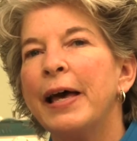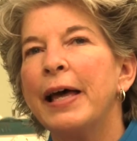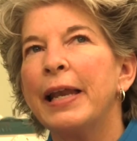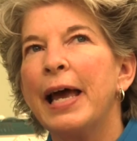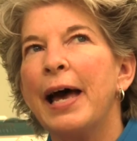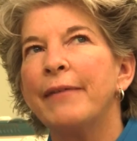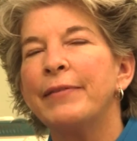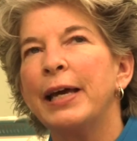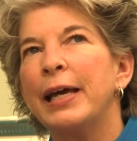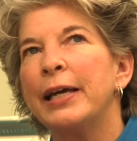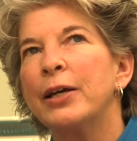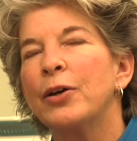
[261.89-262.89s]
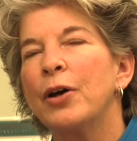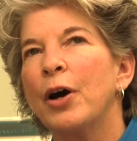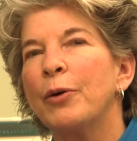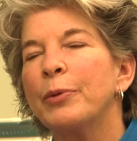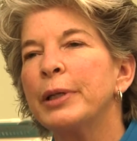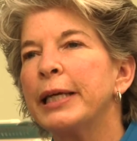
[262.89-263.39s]
that have a
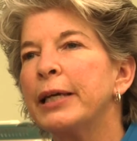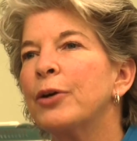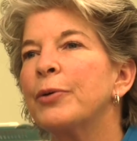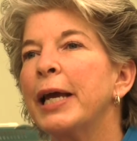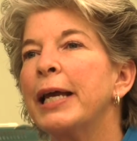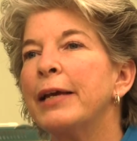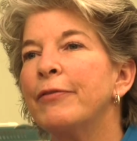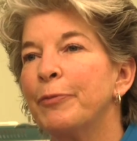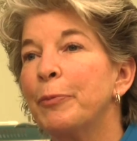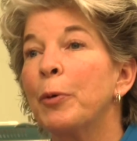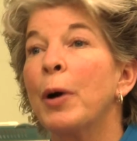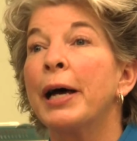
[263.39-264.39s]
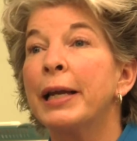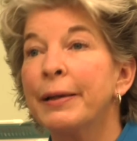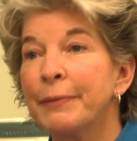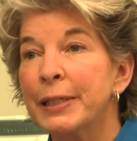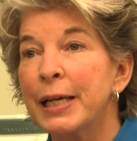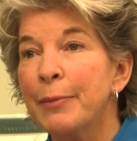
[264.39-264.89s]
really creative
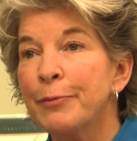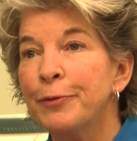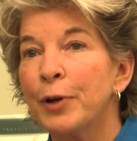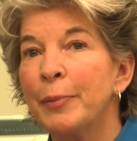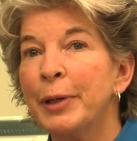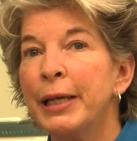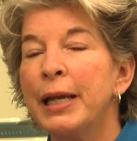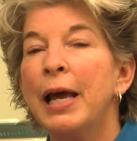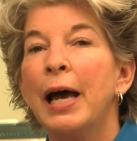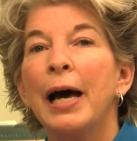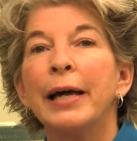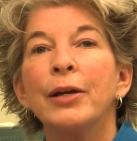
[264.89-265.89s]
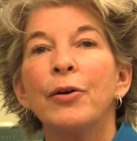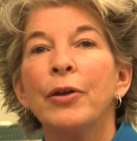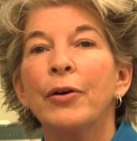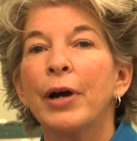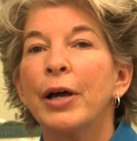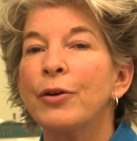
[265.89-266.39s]
product come from it. I know
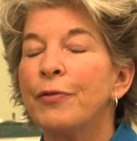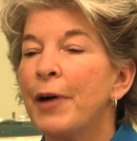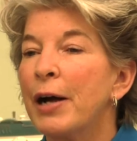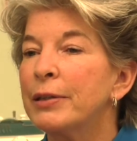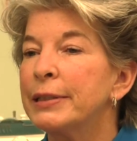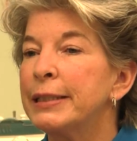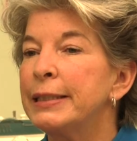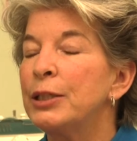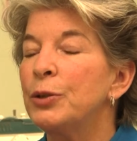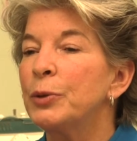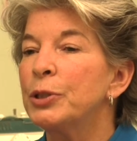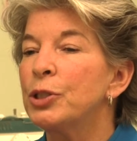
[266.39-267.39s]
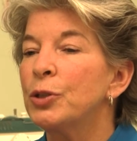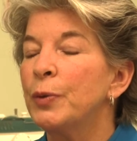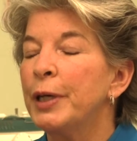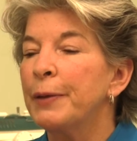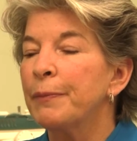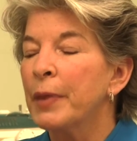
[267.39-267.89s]
there are other faculty who were
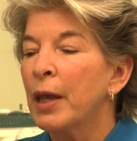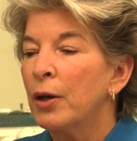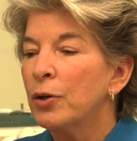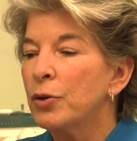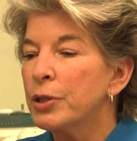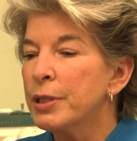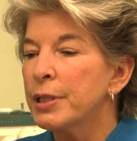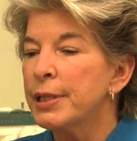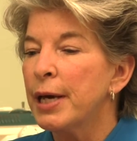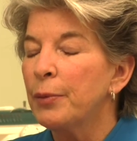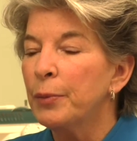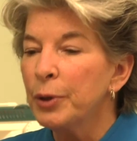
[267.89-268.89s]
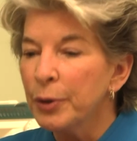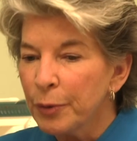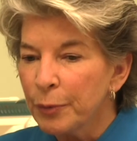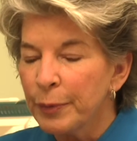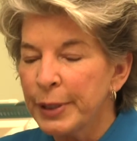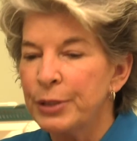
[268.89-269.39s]
doing courses that
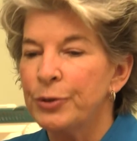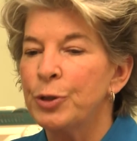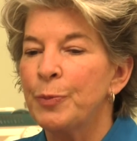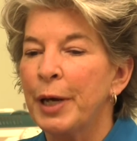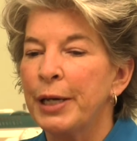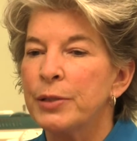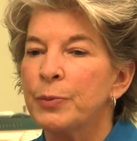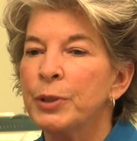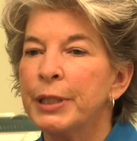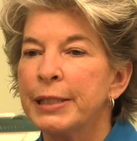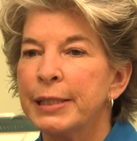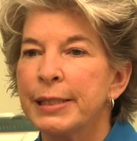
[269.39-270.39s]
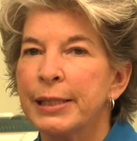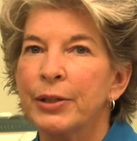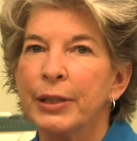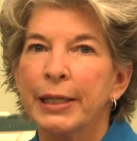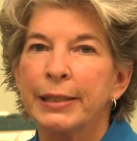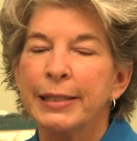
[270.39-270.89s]
weren't research-based, weren't
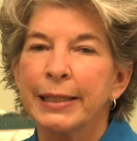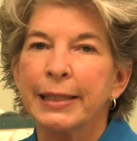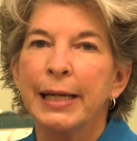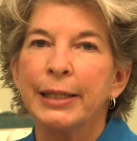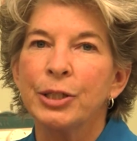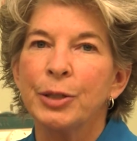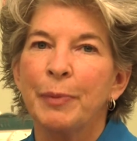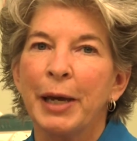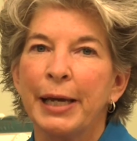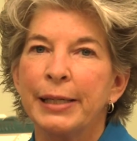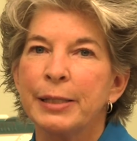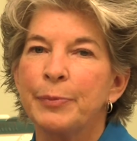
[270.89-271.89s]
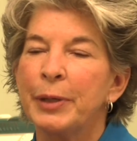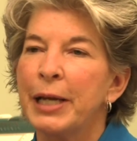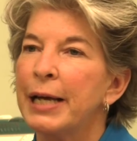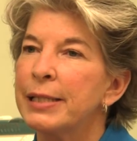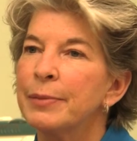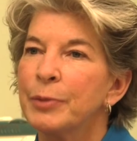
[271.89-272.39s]
necessarily technology-based, but
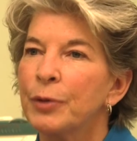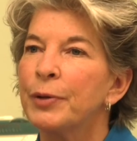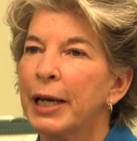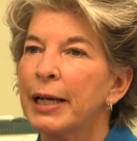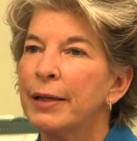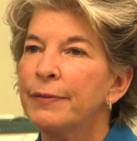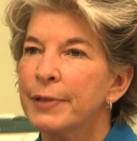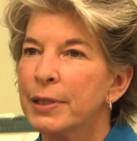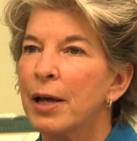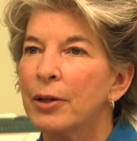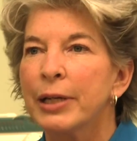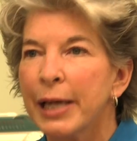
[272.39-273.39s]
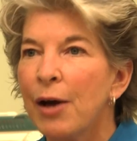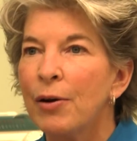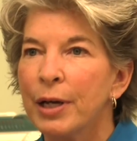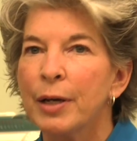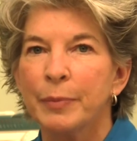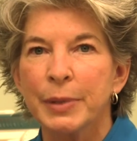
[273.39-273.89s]
had some creative scholarly
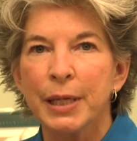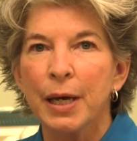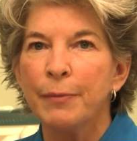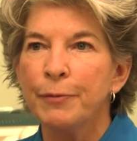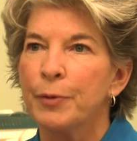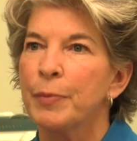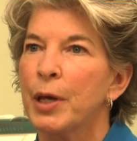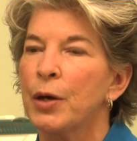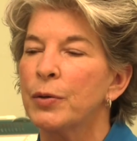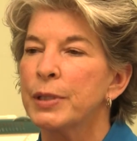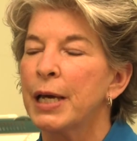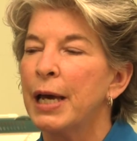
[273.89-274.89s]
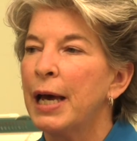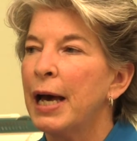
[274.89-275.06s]
outcomes come from those.